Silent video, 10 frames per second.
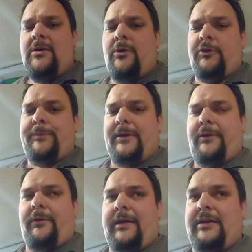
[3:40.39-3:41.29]

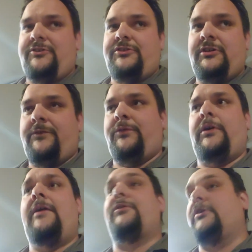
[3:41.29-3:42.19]
horsepower range
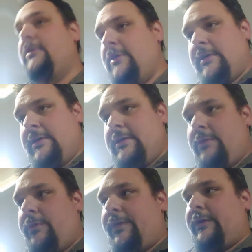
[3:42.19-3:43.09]
forever
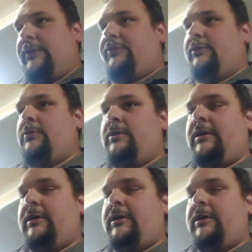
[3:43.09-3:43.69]
without issue.